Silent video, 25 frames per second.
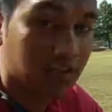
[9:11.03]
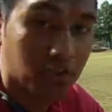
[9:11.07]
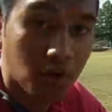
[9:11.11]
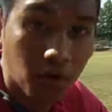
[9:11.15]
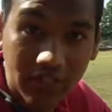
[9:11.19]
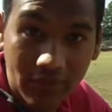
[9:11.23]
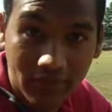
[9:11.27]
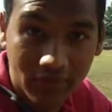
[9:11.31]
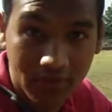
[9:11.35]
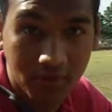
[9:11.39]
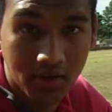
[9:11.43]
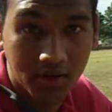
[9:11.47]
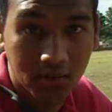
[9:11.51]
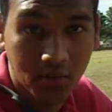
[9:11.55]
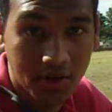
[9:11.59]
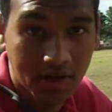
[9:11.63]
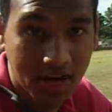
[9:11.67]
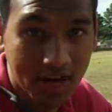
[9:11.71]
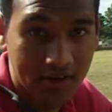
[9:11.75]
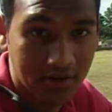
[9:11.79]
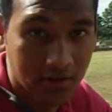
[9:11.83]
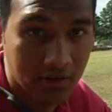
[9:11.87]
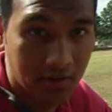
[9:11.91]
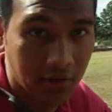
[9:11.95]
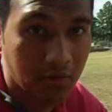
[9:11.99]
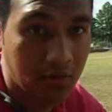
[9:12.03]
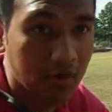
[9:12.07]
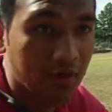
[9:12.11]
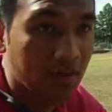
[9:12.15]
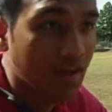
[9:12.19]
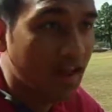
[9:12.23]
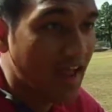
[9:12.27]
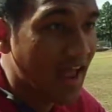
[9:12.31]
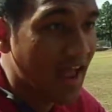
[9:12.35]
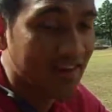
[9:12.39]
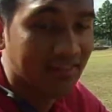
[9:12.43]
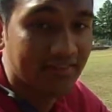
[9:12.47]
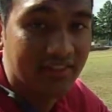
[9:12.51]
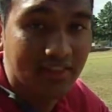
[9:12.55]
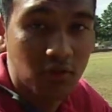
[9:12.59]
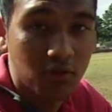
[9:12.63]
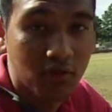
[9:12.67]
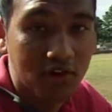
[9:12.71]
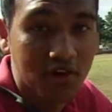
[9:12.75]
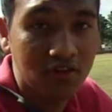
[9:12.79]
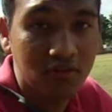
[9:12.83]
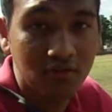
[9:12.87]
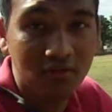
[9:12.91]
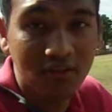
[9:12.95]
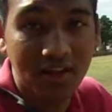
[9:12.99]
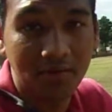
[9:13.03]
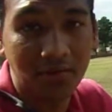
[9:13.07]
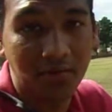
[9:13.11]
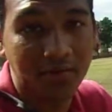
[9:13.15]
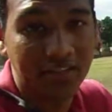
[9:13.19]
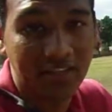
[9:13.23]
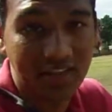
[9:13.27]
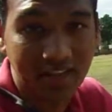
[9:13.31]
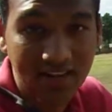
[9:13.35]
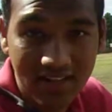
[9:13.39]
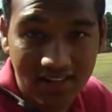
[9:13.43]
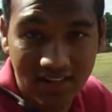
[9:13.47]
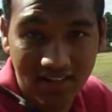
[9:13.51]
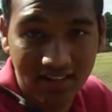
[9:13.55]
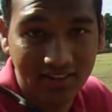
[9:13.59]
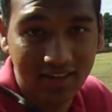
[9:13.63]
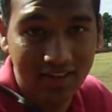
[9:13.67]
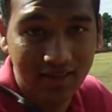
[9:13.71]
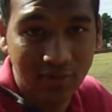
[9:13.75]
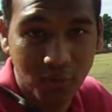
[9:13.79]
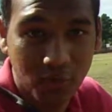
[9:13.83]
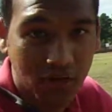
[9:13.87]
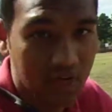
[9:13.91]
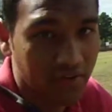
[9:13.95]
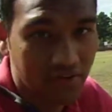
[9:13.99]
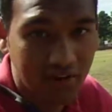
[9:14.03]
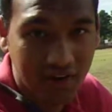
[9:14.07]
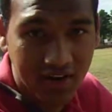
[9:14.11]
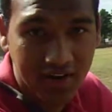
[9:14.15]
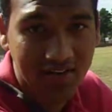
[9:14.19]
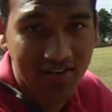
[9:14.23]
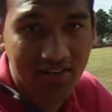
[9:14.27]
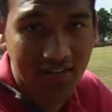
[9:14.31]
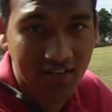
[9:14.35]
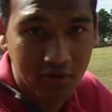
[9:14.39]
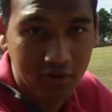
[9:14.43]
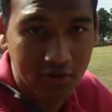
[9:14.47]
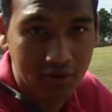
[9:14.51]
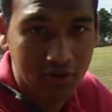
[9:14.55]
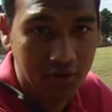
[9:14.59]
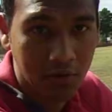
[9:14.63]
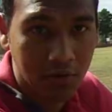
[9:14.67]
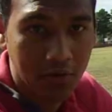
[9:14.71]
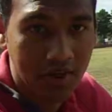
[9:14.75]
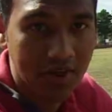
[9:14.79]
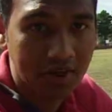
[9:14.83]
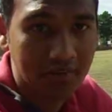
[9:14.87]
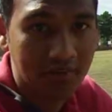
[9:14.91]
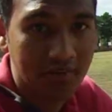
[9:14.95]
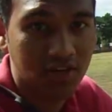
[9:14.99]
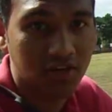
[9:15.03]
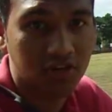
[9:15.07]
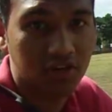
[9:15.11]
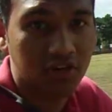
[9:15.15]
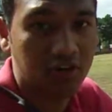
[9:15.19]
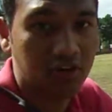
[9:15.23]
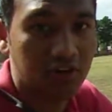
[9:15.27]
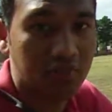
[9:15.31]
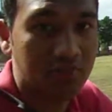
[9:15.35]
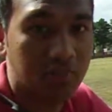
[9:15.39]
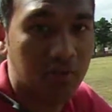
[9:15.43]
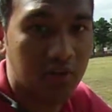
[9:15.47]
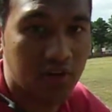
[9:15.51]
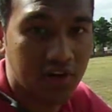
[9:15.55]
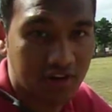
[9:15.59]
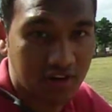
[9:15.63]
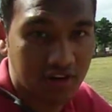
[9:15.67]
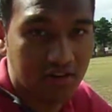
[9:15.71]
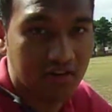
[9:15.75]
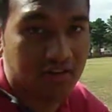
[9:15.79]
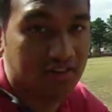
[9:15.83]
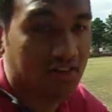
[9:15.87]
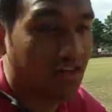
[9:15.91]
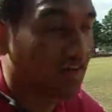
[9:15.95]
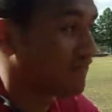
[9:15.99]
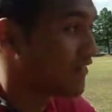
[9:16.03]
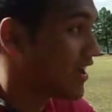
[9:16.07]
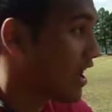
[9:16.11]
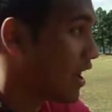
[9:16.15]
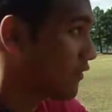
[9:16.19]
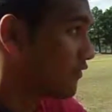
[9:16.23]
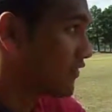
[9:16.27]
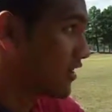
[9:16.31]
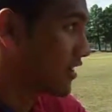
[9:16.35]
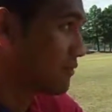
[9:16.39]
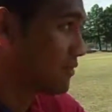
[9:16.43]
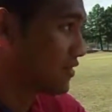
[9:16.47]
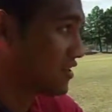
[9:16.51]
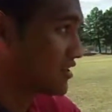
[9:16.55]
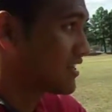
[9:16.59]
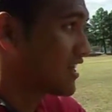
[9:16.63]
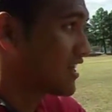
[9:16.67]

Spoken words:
I told everyone what I do. And you can do that with anything, that whatever it is that you're doing, make sure you're putting yourself out there,